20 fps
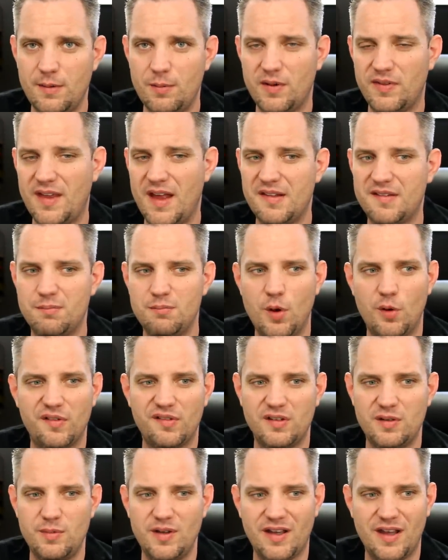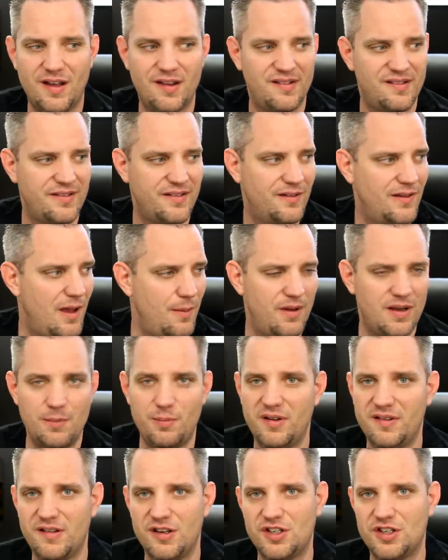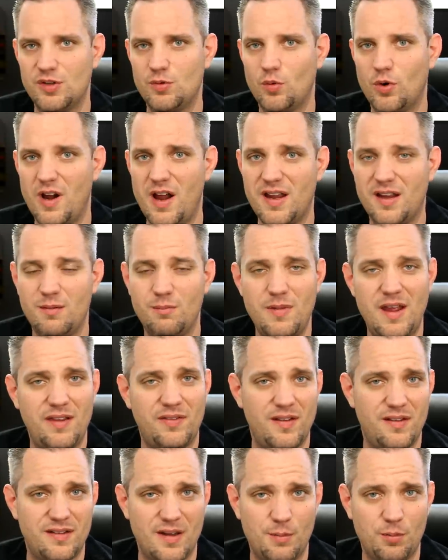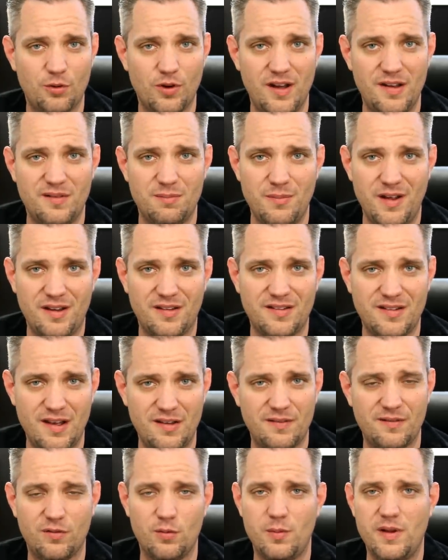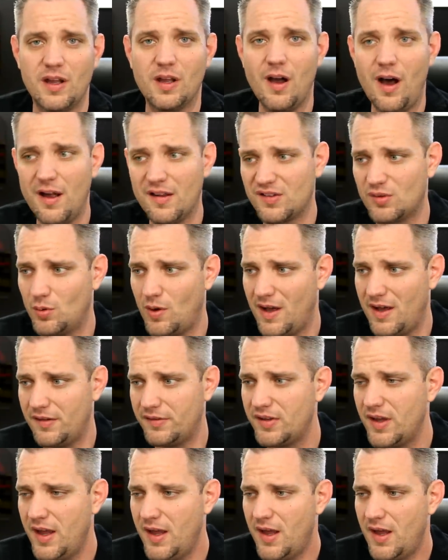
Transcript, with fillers: but that's mostly because I'm in a position where I can make these upgrades make sense for me cost wise.